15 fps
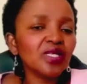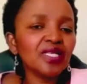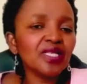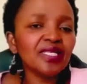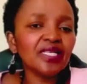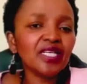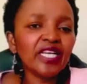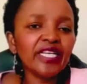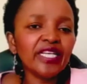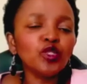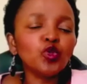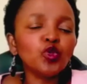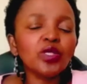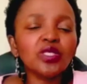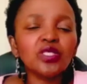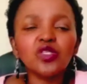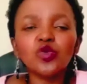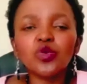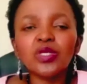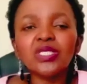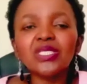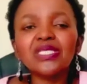really a
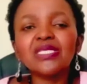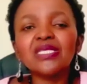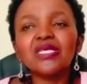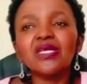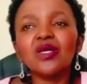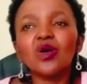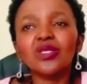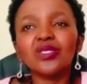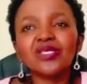2020,